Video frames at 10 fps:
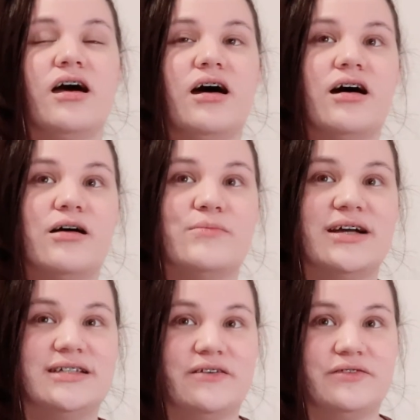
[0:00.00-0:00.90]
I
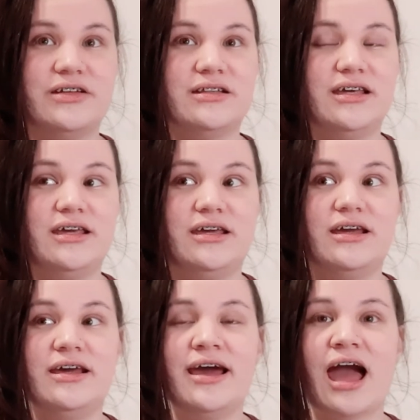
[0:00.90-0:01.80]
definitely
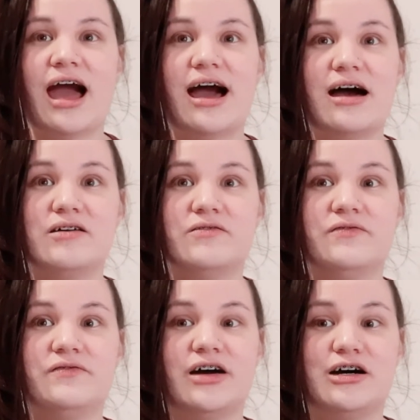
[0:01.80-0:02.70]
have
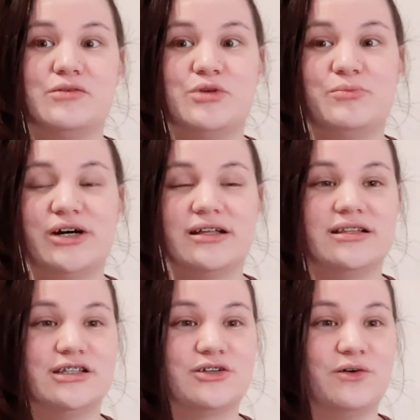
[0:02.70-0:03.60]
a bucket
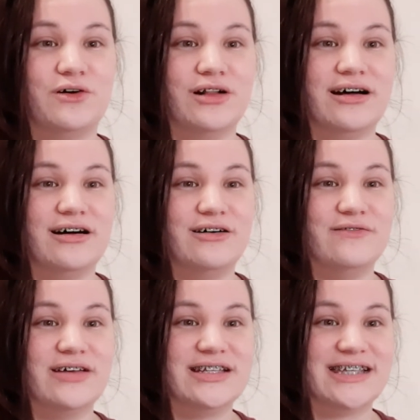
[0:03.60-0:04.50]
list goal
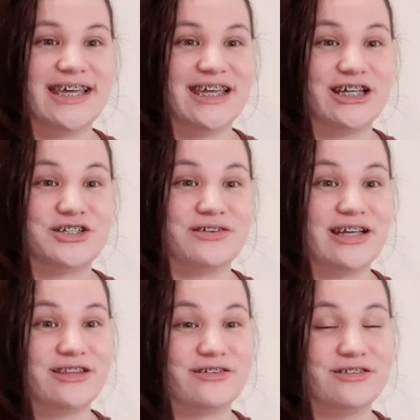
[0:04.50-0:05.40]
of taking a
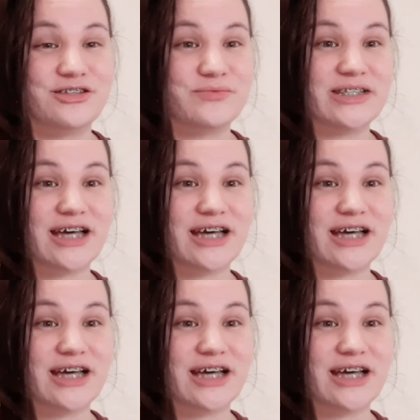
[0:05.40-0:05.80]
train through the Swiss